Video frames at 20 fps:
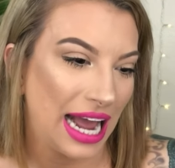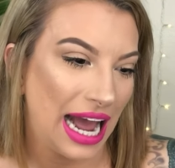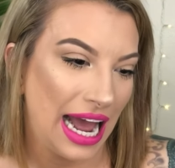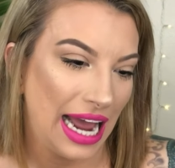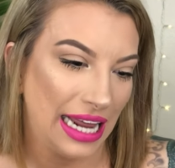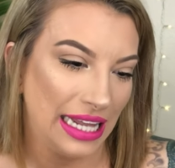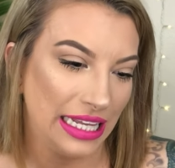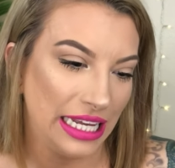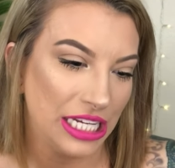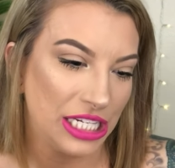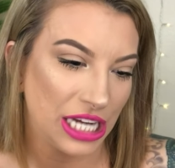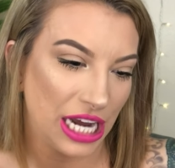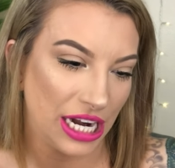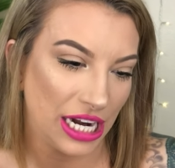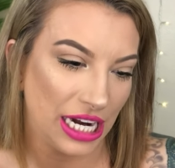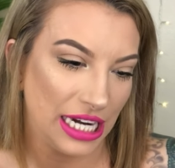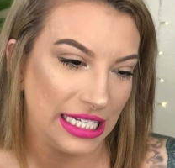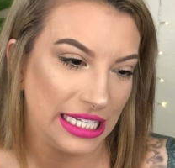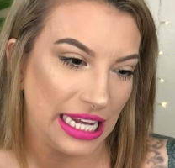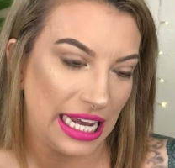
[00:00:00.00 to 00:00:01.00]
Kylie
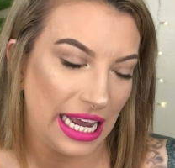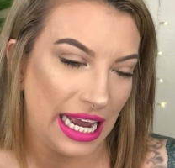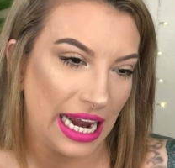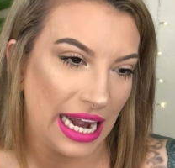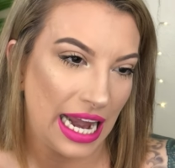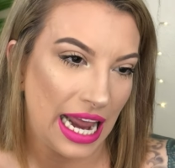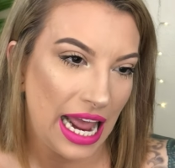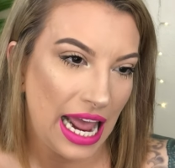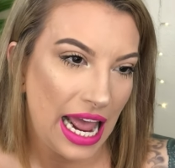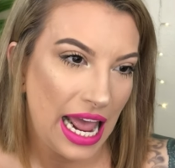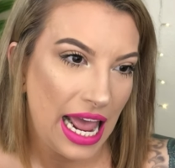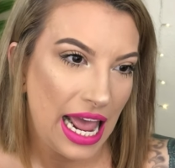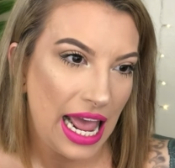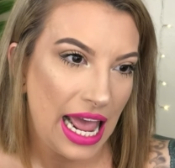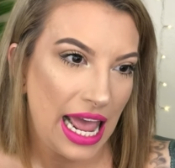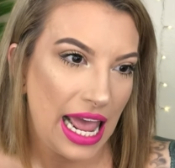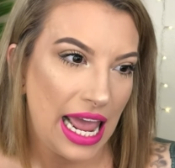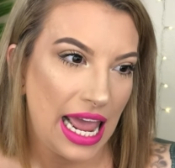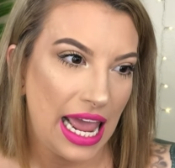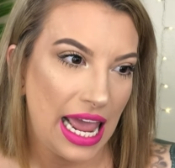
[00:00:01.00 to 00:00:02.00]
Jenner did
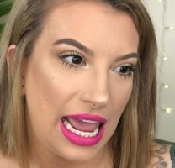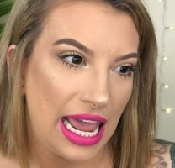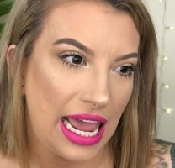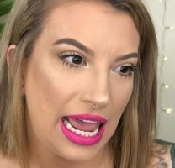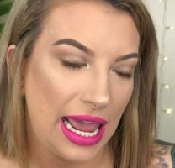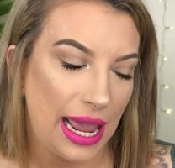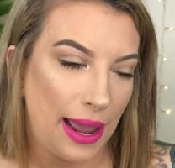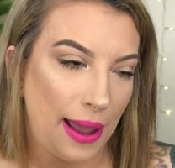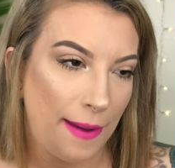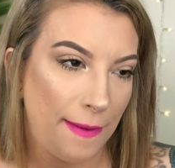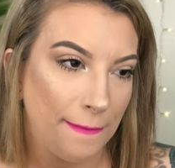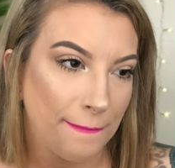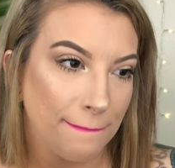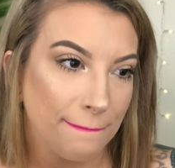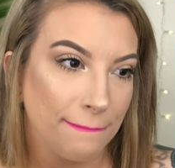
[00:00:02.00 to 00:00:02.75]
a